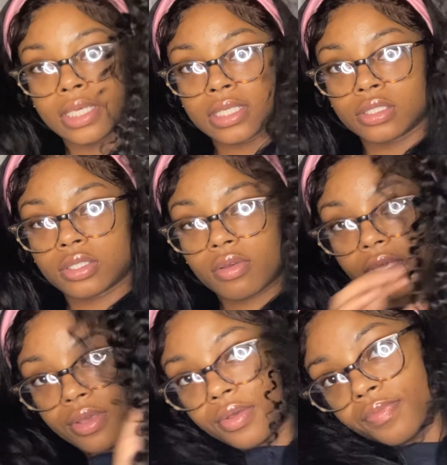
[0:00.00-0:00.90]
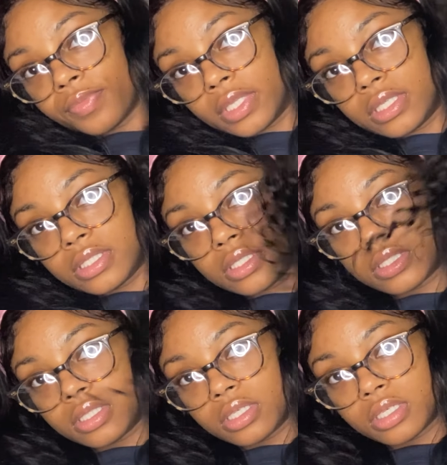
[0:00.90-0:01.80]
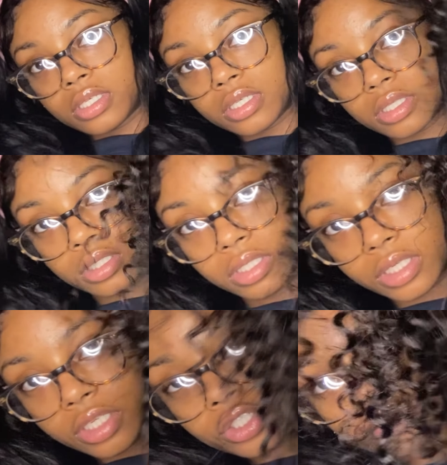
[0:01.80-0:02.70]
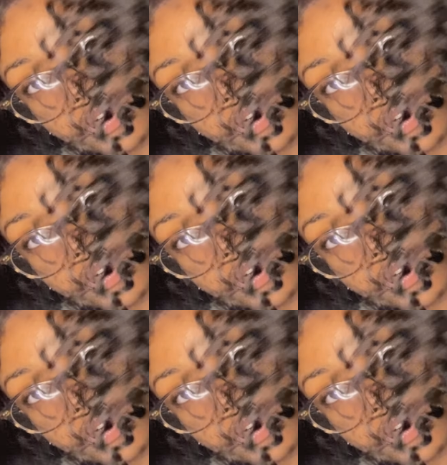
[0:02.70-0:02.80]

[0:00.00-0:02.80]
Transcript: So yeah, this is the initial